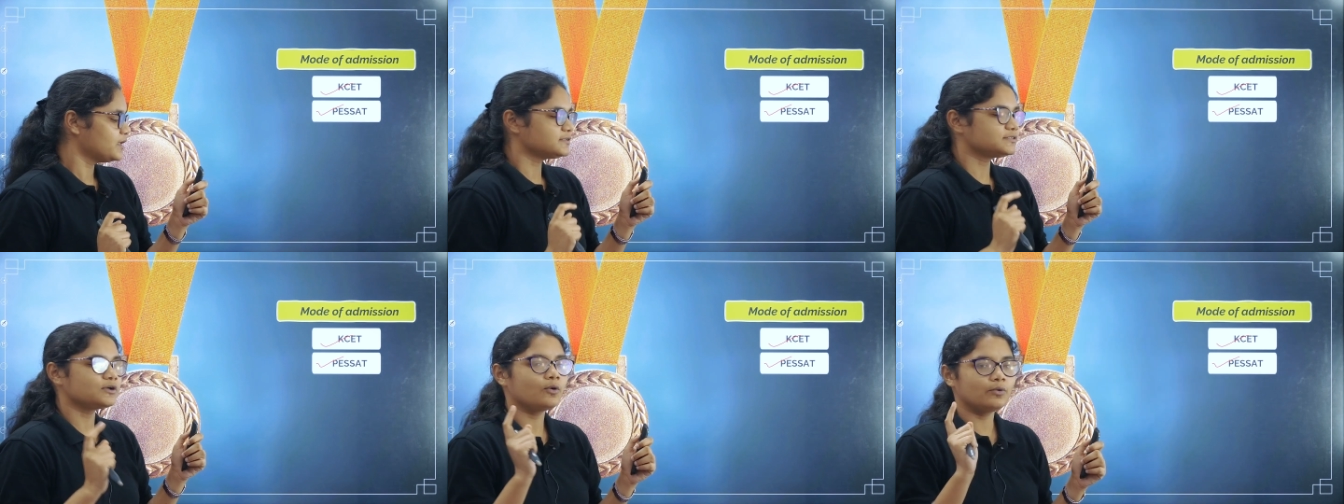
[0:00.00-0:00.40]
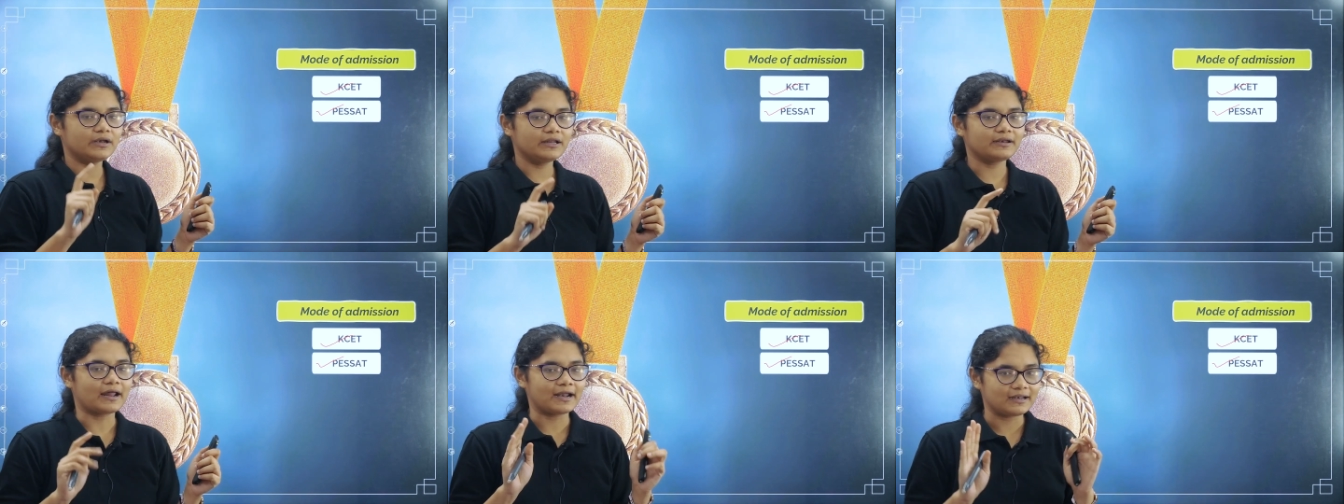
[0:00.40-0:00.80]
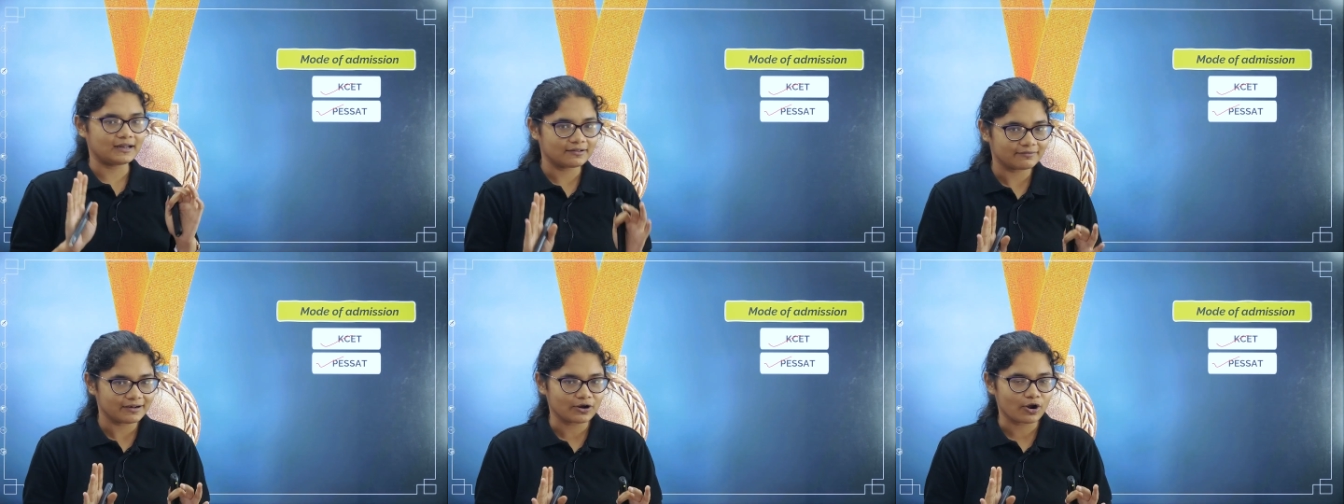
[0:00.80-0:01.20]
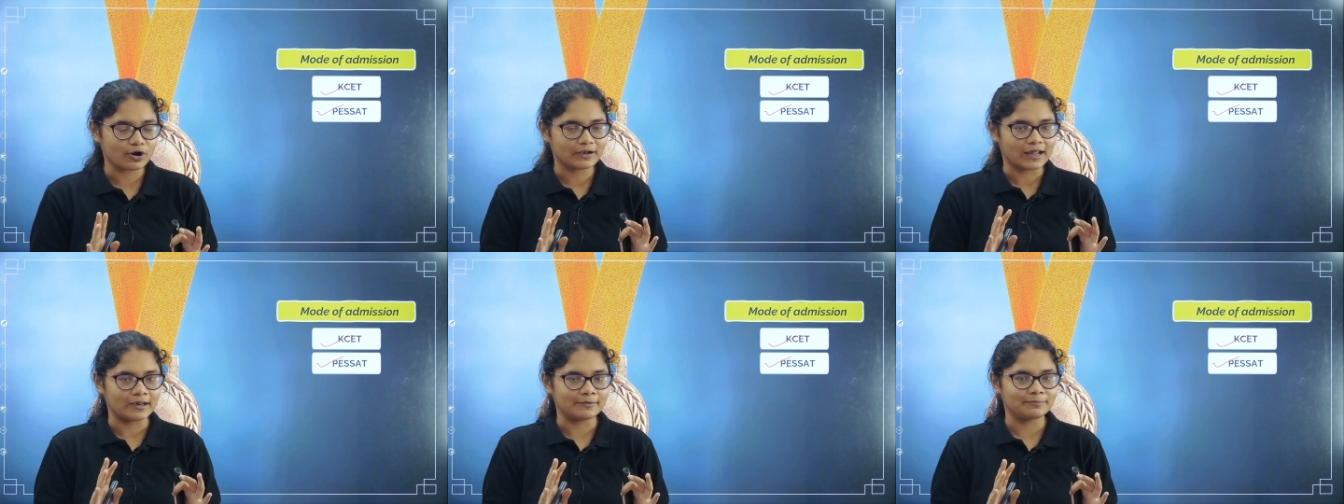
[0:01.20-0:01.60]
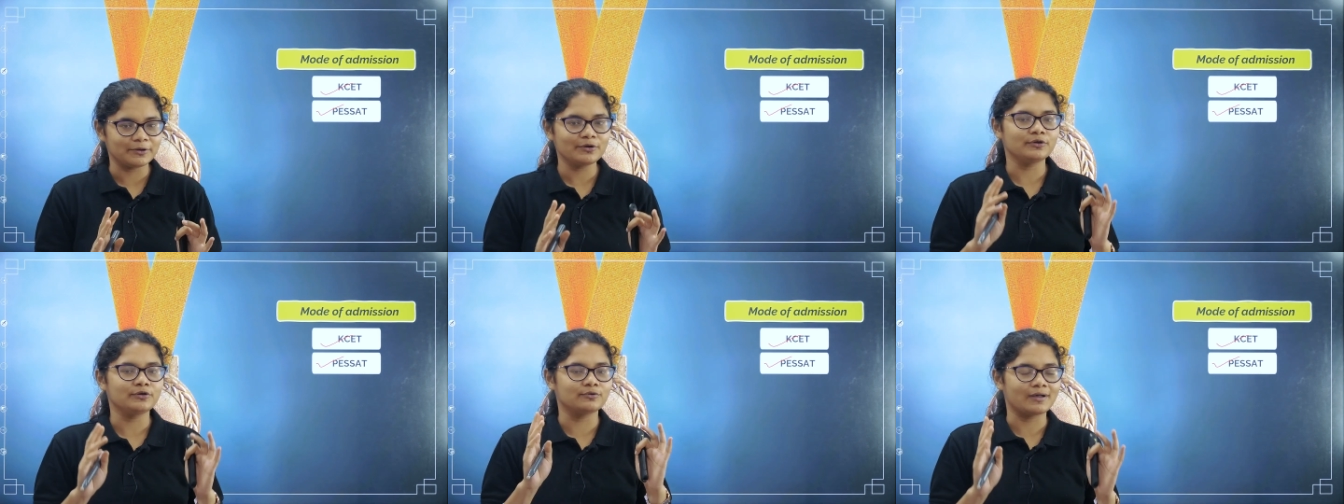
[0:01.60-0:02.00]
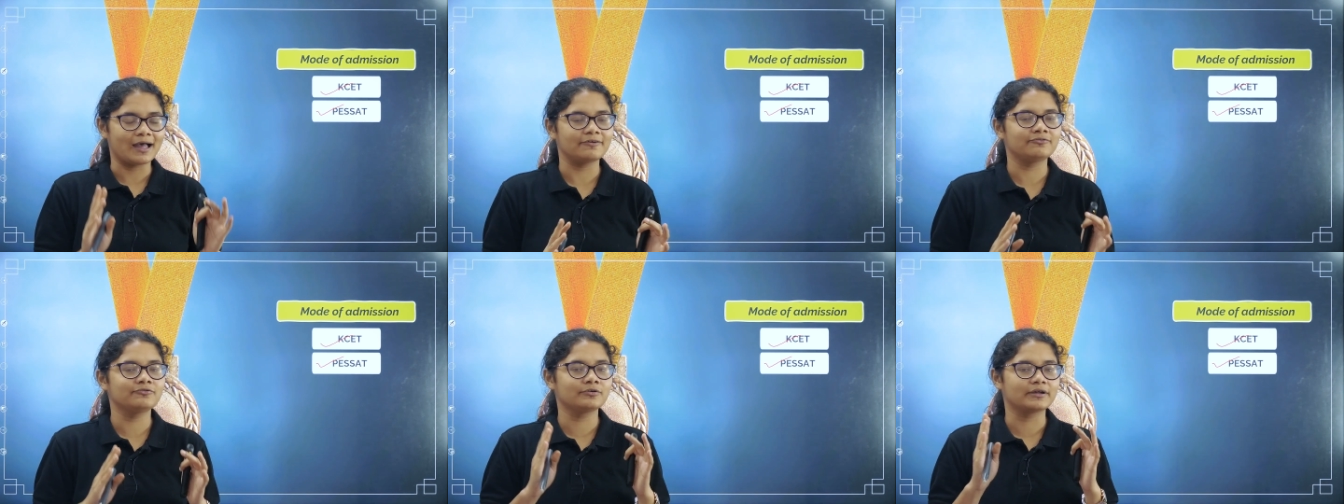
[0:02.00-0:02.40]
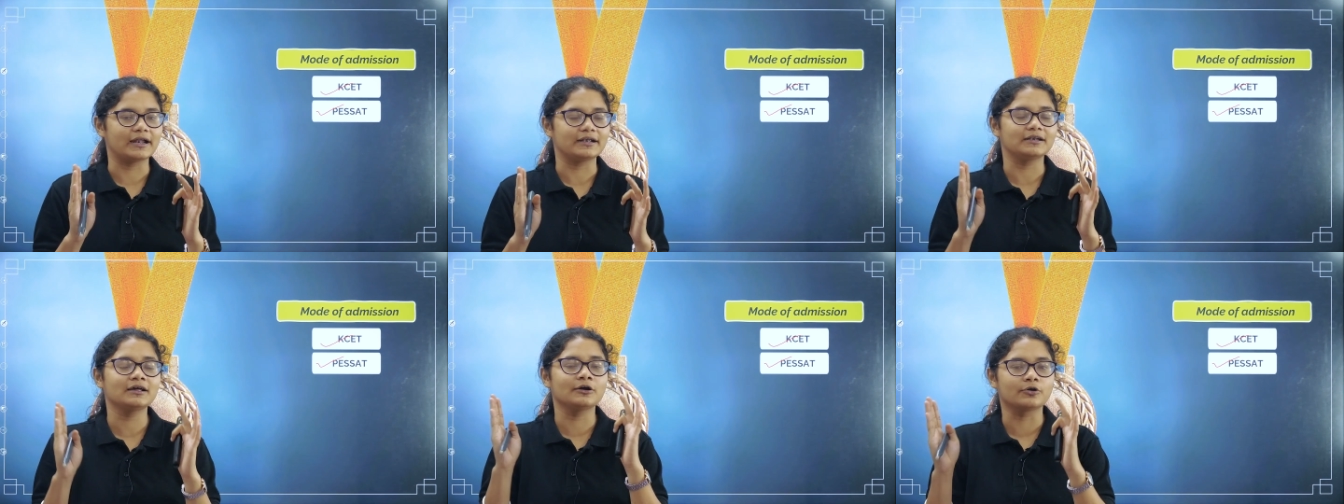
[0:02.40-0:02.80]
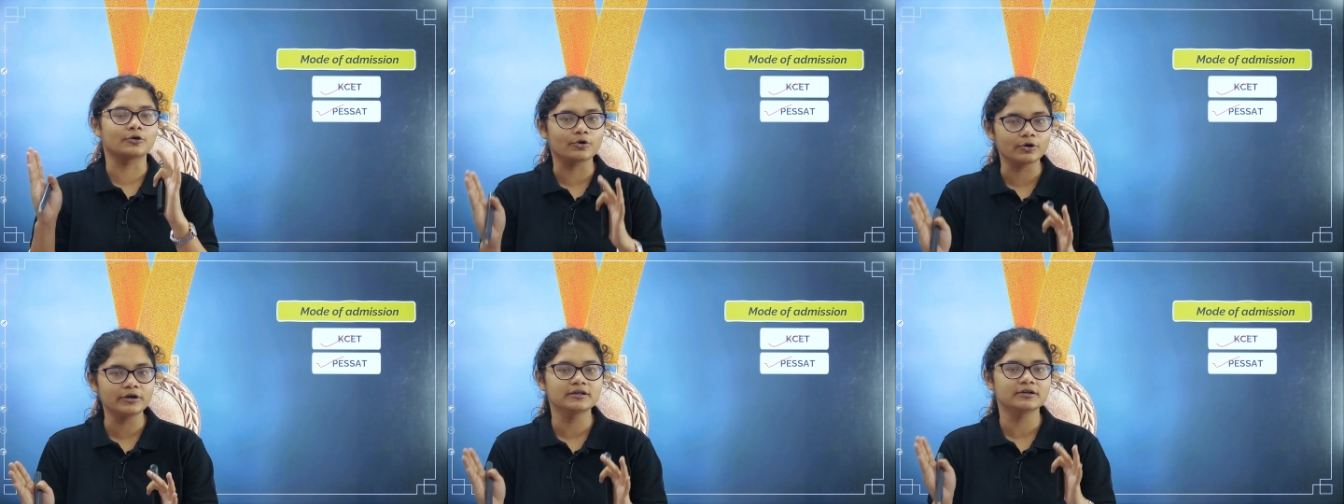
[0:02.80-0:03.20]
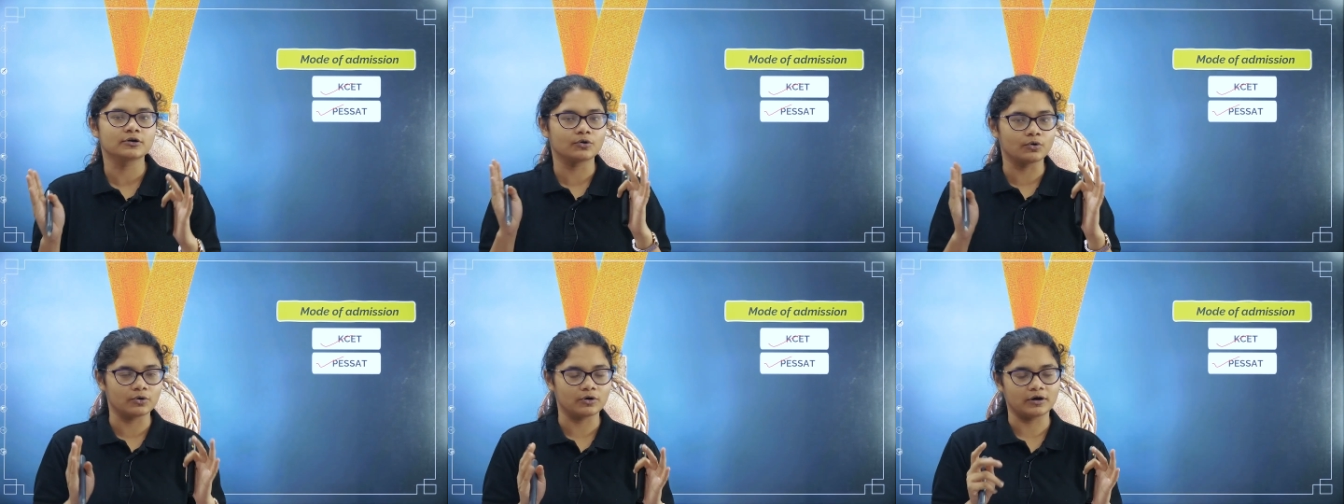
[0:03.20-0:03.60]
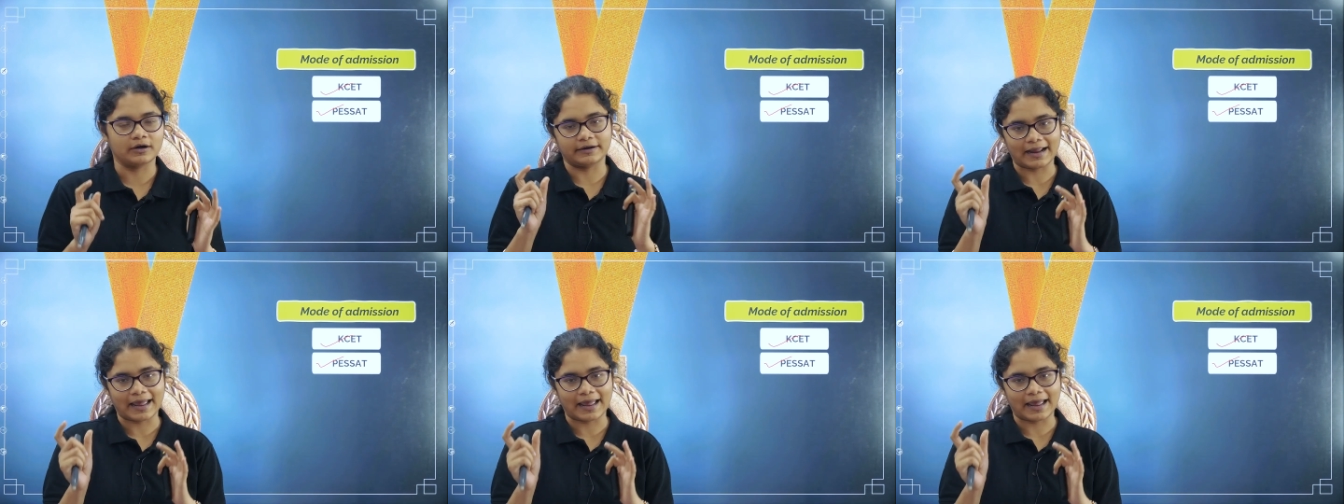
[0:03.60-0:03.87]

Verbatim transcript: so only writing will not help you you have to get a good uh,